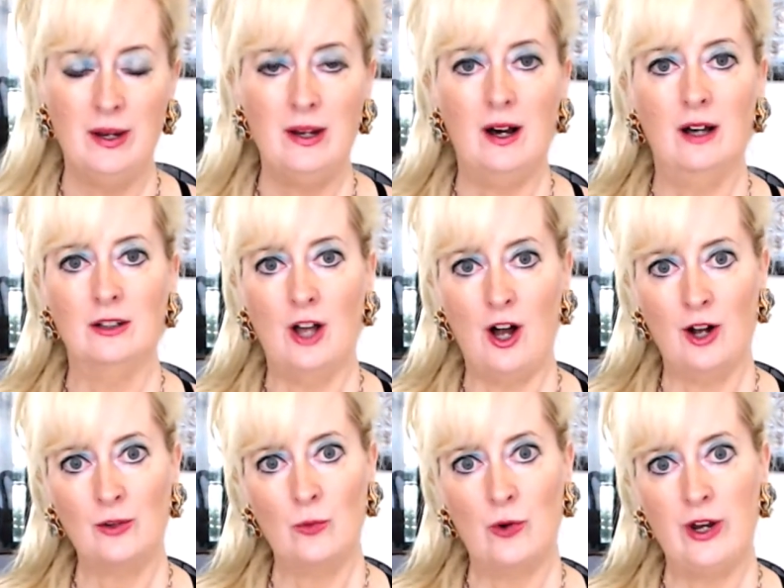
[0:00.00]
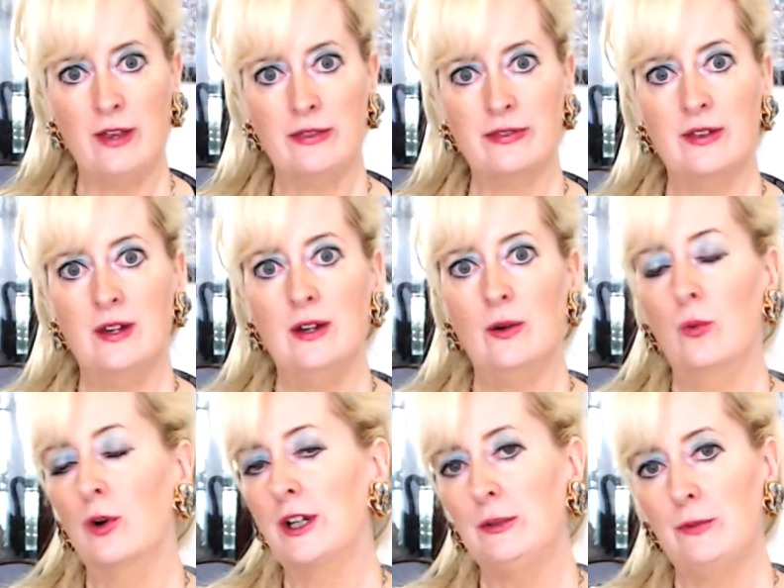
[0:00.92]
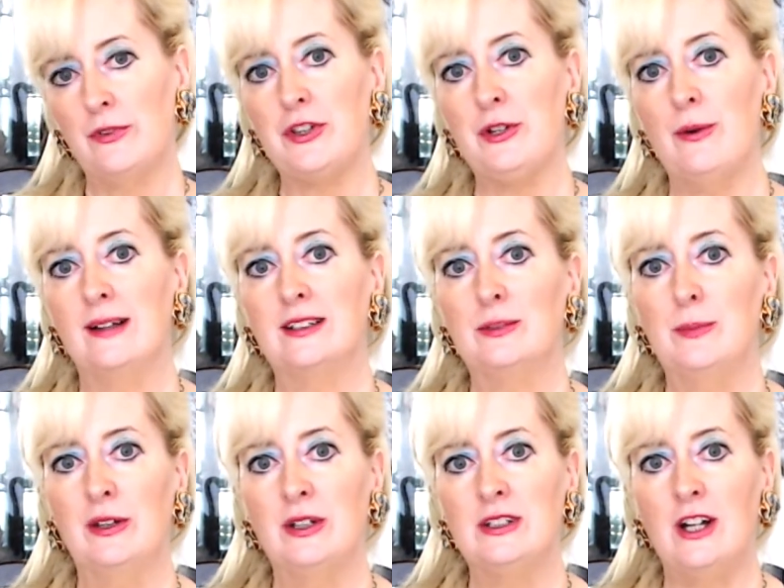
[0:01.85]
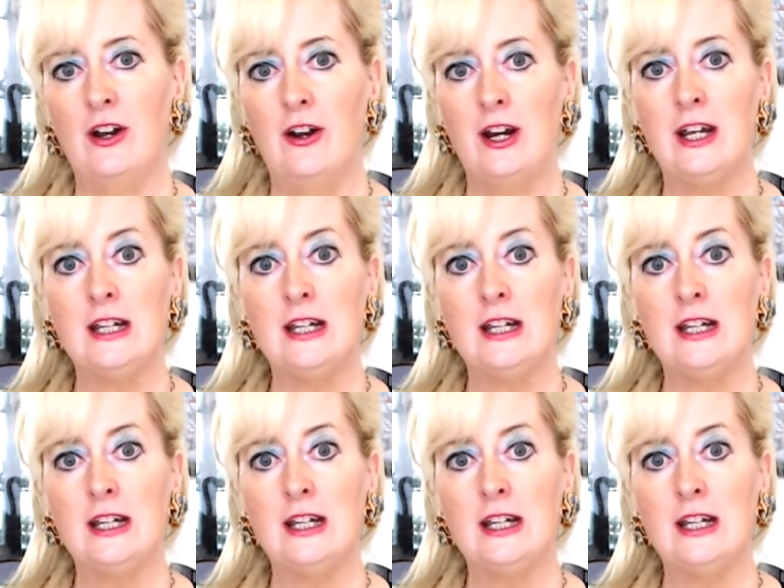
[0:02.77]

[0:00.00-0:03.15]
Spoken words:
along with working with the U.S. military,